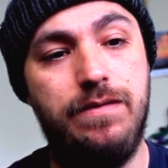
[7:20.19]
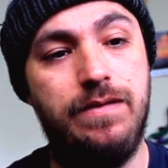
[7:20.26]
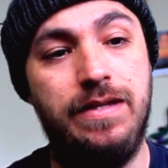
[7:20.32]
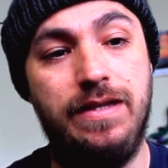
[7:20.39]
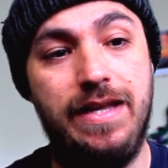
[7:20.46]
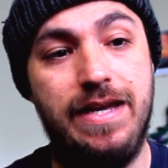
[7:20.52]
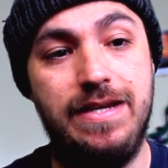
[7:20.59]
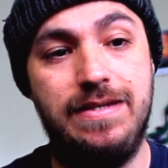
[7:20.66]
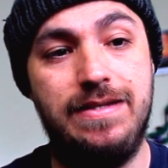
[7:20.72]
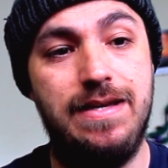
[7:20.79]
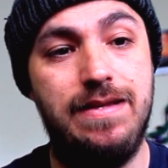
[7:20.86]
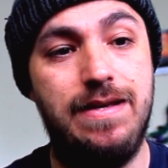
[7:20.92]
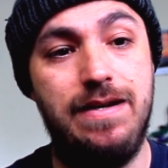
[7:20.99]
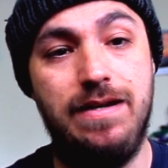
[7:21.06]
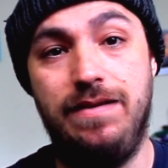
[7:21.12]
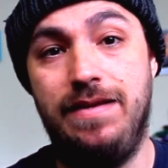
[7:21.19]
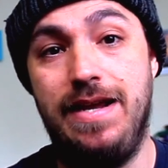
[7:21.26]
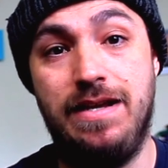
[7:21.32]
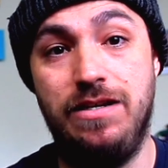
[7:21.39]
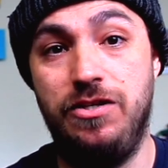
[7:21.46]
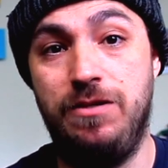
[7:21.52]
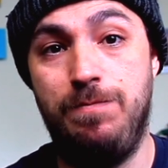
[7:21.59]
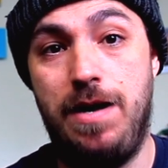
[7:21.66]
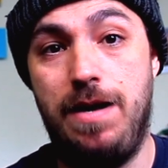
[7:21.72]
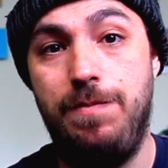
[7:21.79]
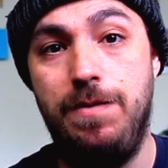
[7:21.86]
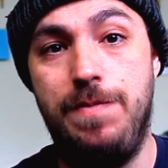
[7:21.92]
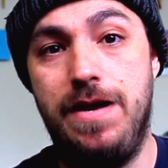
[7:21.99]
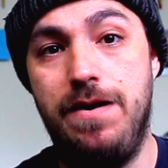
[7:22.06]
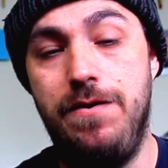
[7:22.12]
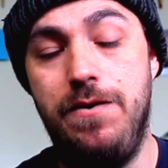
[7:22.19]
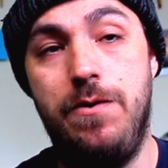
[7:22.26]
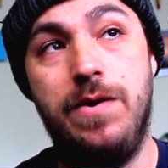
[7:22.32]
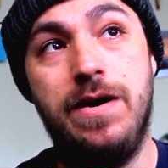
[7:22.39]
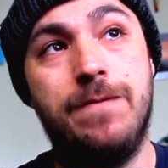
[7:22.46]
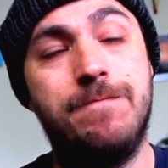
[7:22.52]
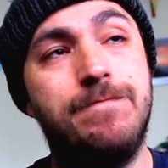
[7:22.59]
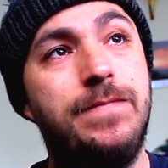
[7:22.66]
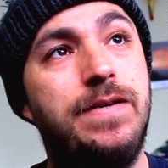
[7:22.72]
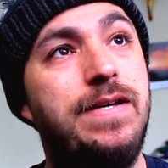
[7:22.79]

The lady said that they can just pop up out of nowhere,